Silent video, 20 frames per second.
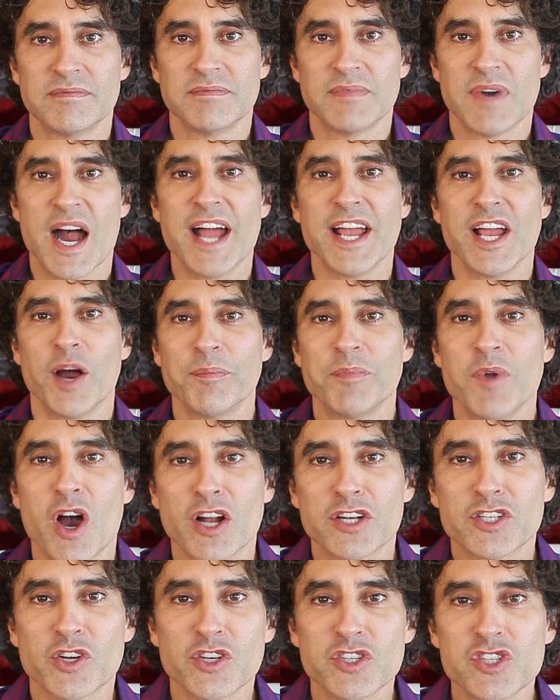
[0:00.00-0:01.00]
Hi, I'm
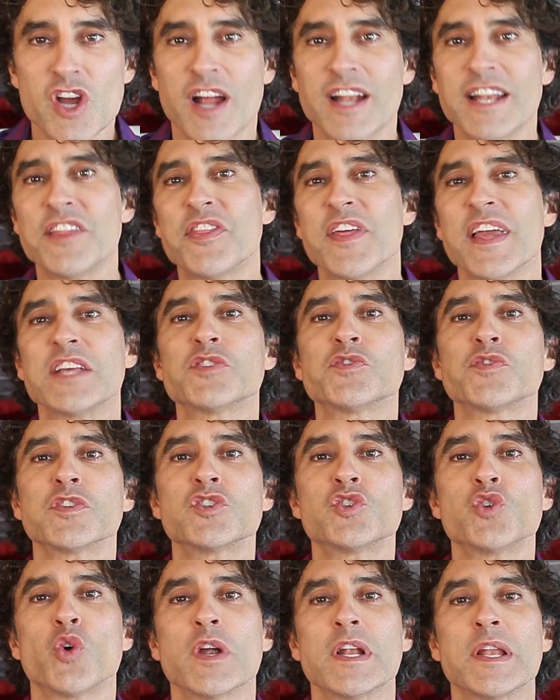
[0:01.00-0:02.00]
Doctor Rajani. Thanks for
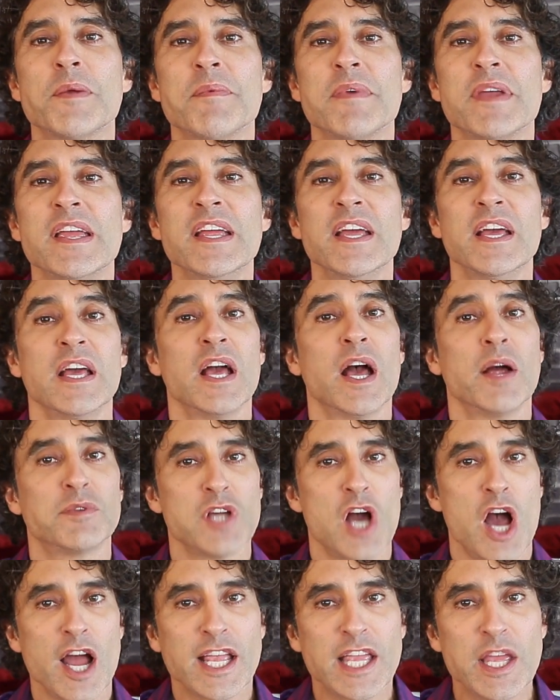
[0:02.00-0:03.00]
joining me.
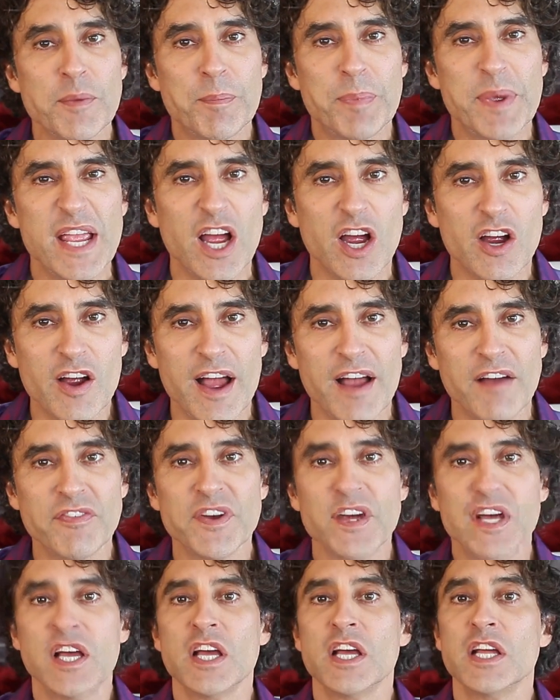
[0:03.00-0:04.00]
Talking P R F.
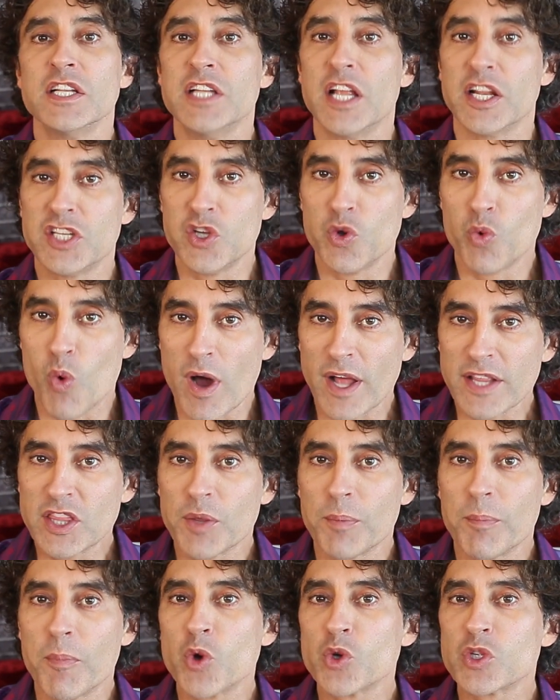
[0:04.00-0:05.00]
Now, do you want the
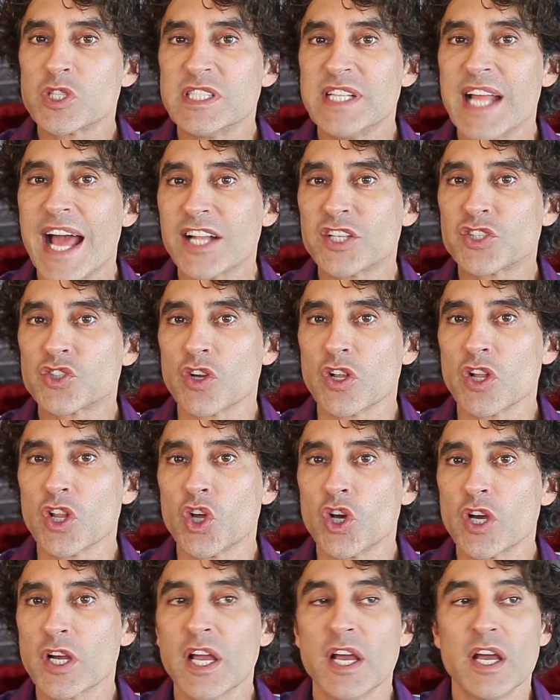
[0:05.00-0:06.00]
most natural
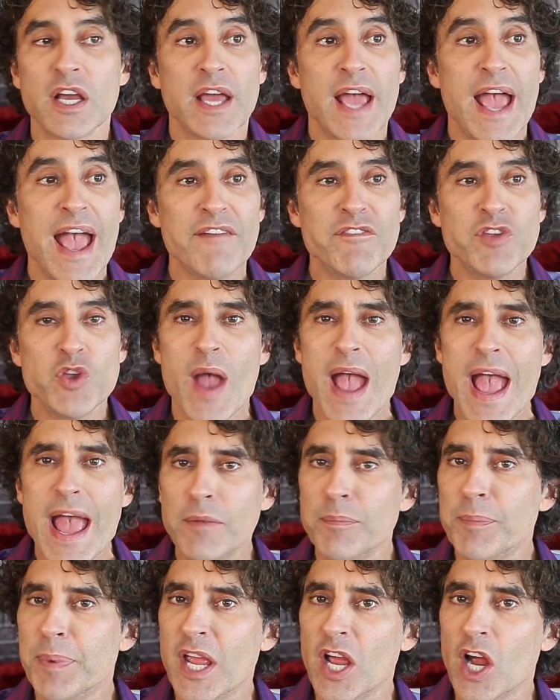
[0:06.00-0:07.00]
look? Have you
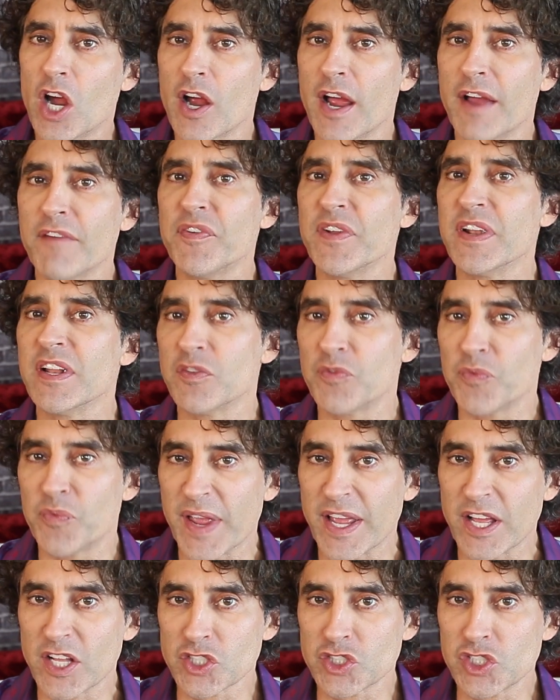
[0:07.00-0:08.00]
had P R F and it
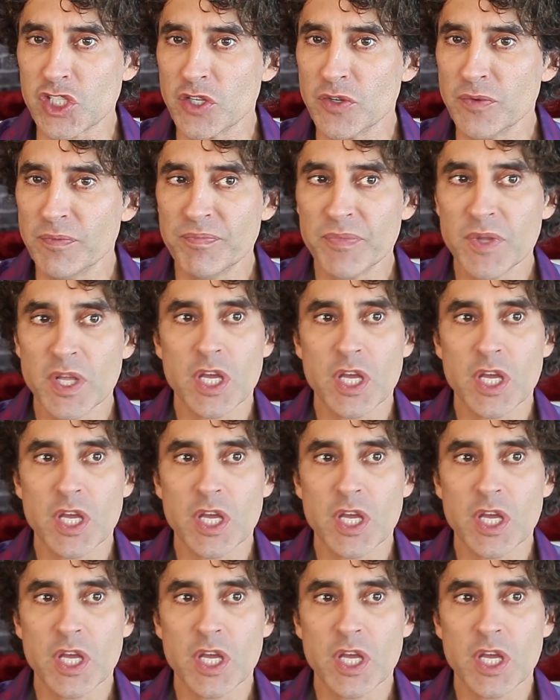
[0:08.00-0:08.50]
failed you?